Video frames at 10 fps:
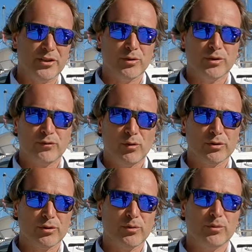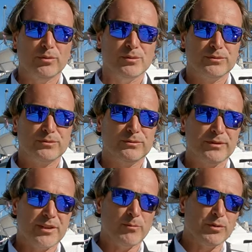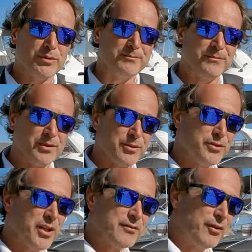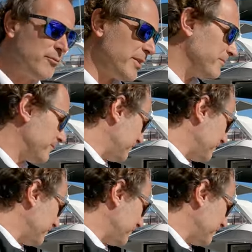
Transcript: short walkthrough of this boat, so just follow me.